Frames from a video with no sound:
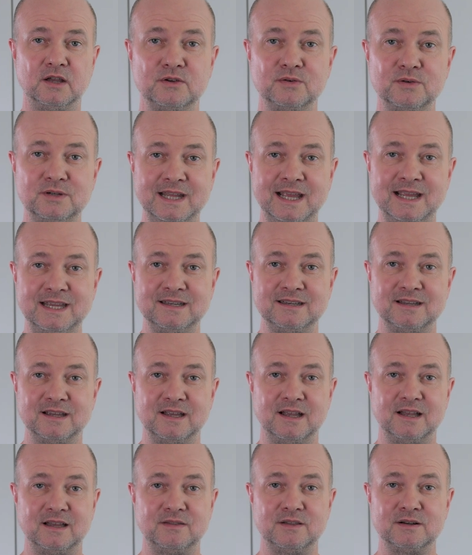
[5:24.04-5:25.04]
To date,
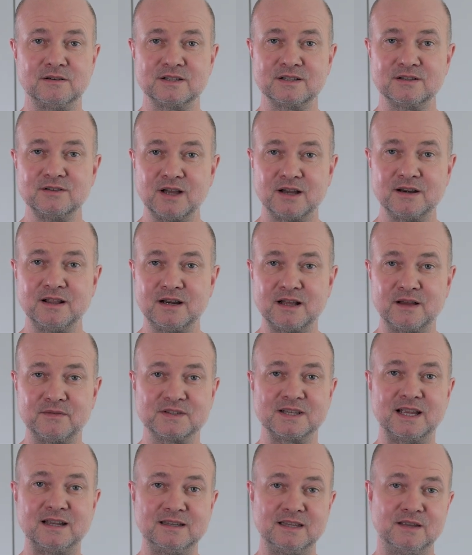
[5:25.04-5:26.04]
there is not enough
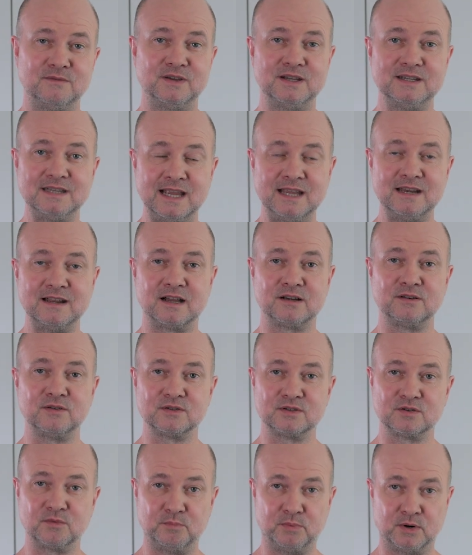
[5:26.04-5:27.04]
scientific data
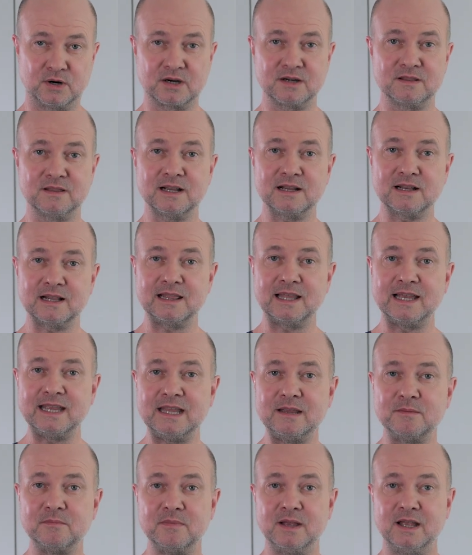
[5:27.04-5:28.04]
to support the
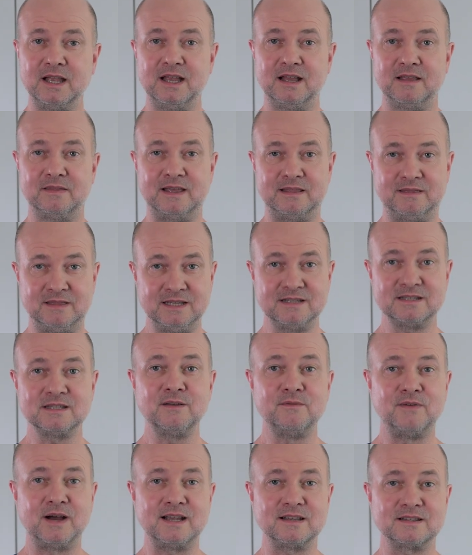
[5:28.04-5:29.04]
claim that these
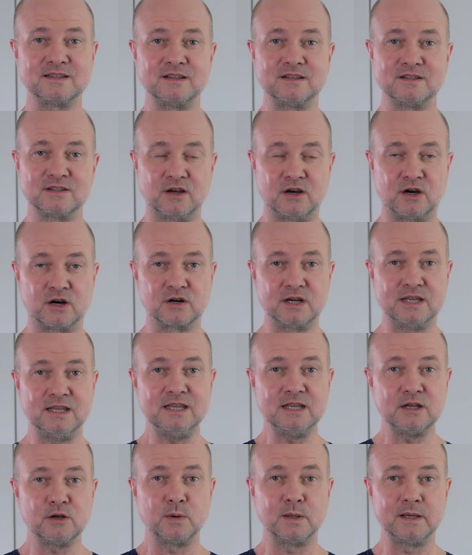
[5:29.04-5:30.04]
devices are
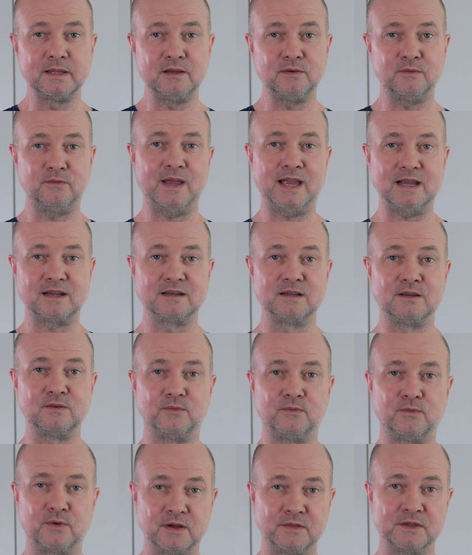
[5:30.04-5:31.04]
equally
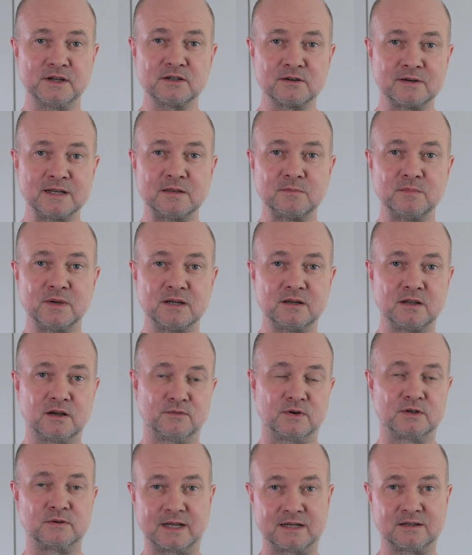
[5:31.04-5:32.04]
effective for the treatment
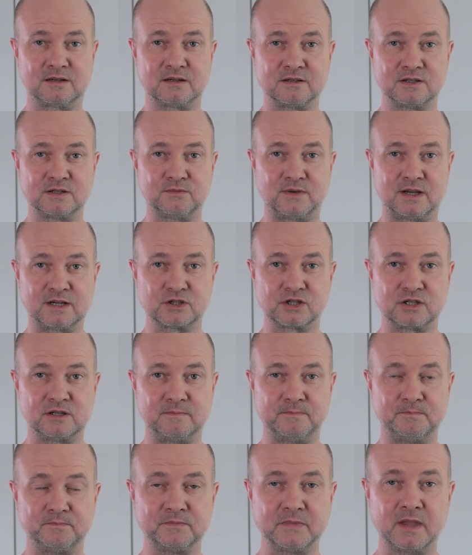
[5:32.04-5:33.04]
of erectile
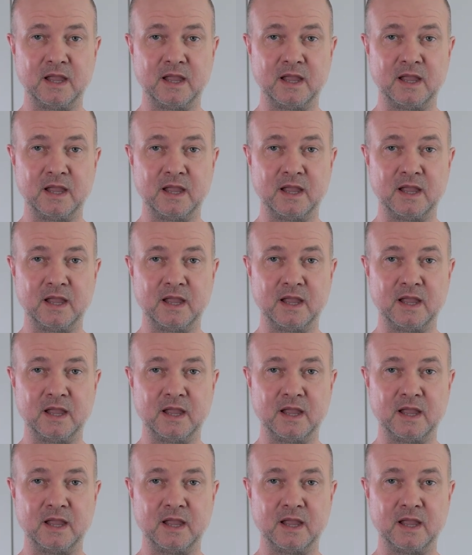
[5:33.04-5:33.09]
dysfunction.